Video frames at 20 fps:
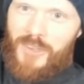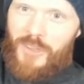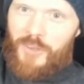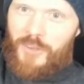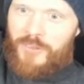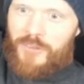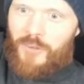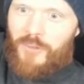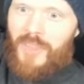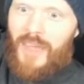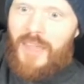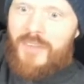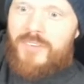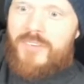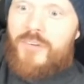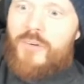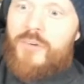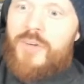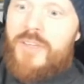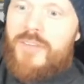So that's
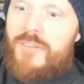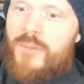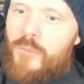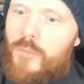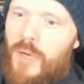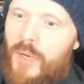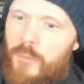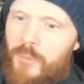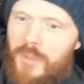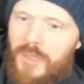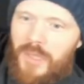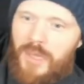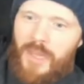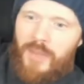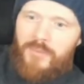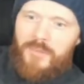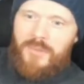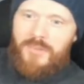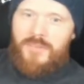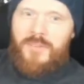the reason why we can
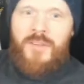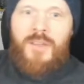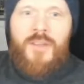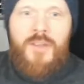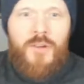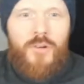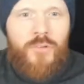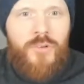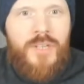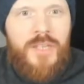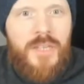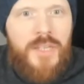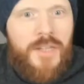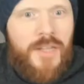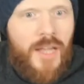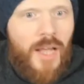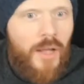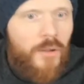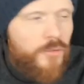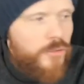have this really
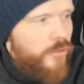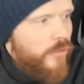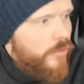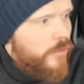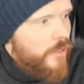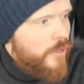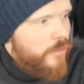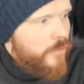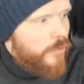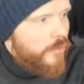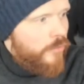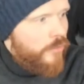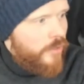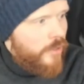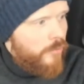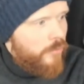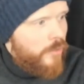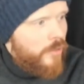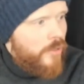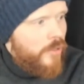
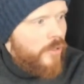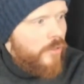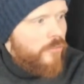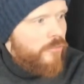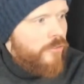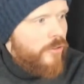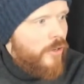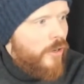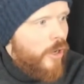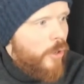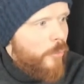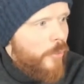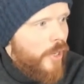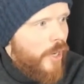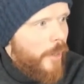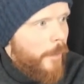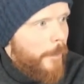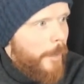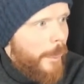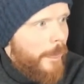counterintuitive phenomena.